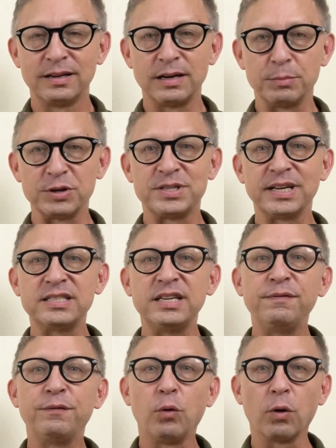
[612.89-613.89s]
Number
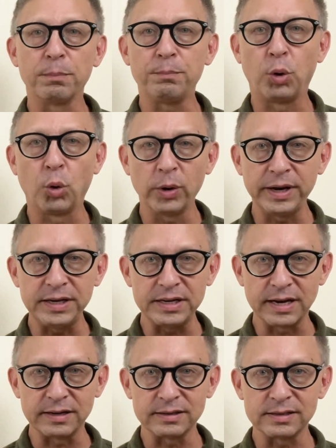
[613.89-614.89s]
64,
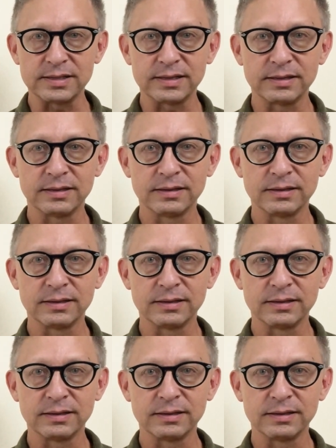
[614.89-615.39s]
poignant.